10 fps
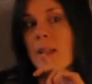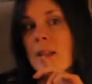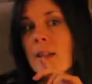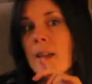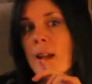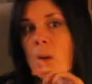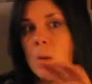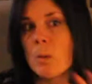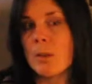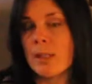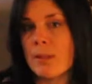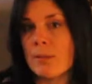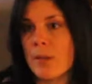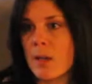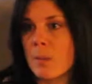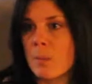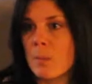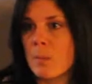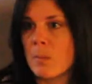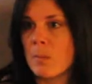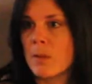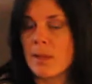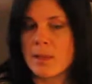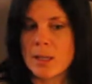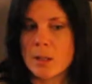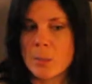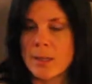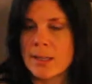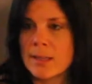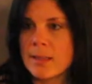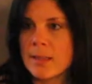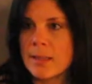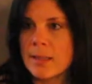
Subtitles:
Not only from the therapist